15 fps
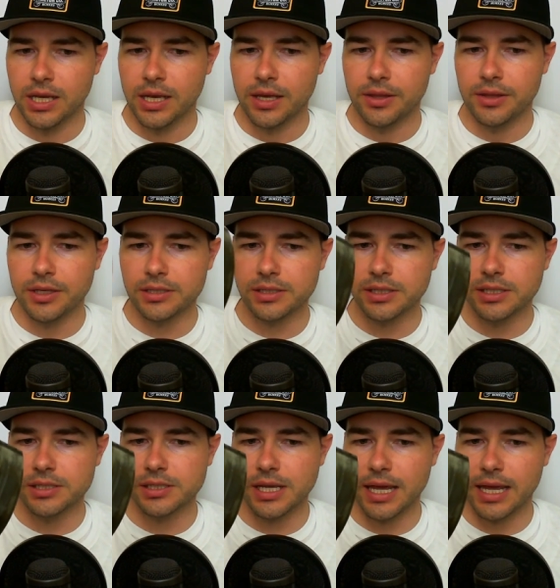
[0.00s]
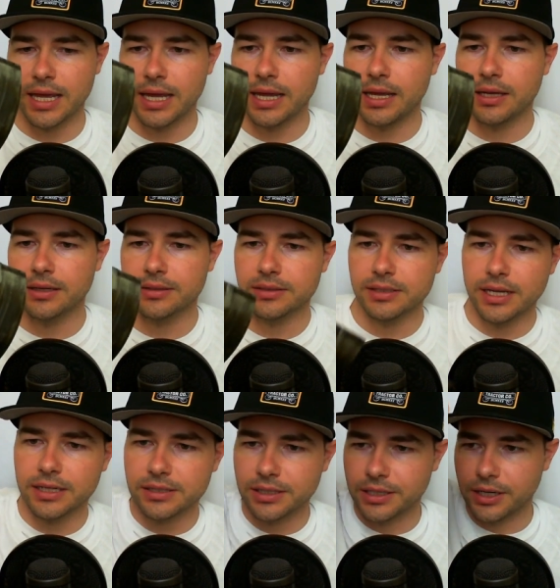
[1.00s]
This is a, this is
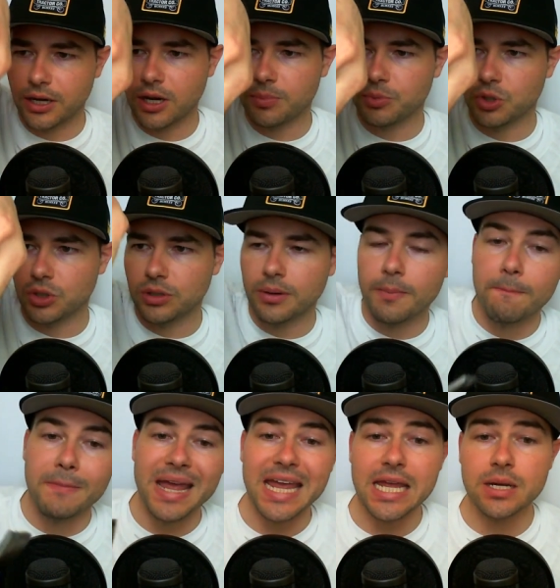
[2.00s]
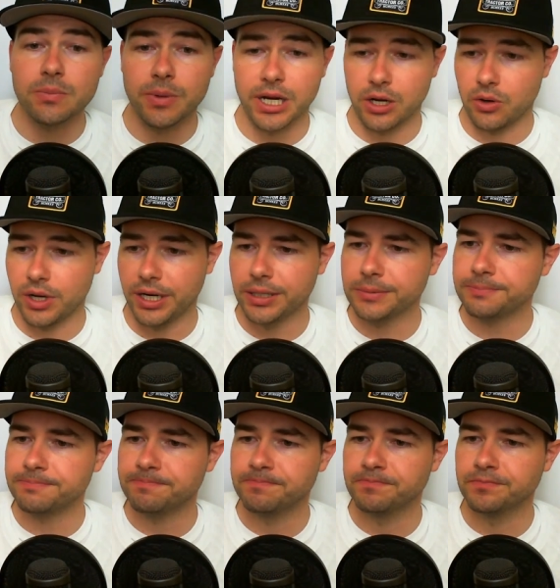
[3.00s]
actually an upper main bearing
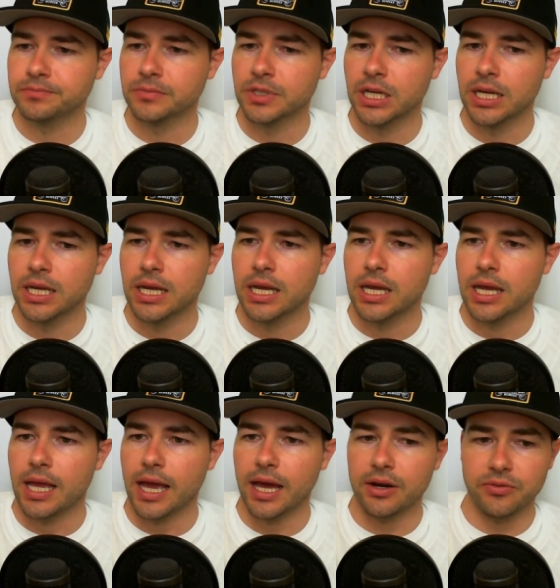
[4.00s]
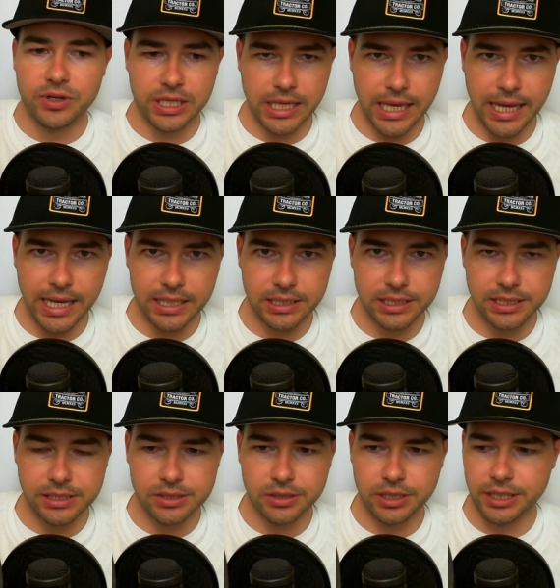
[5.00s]
out of a cat
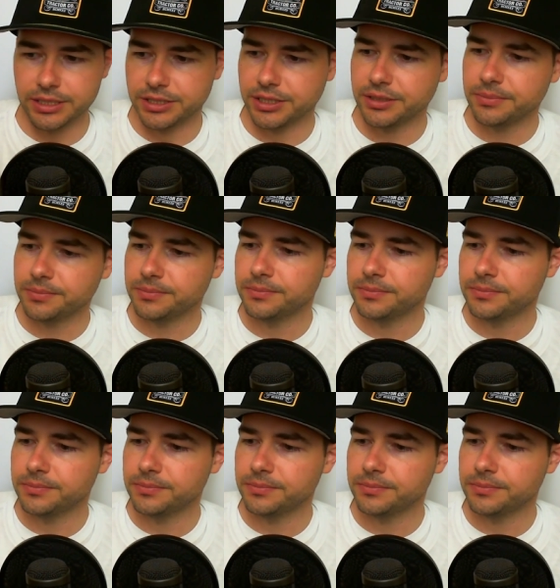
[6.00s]
diesel engine.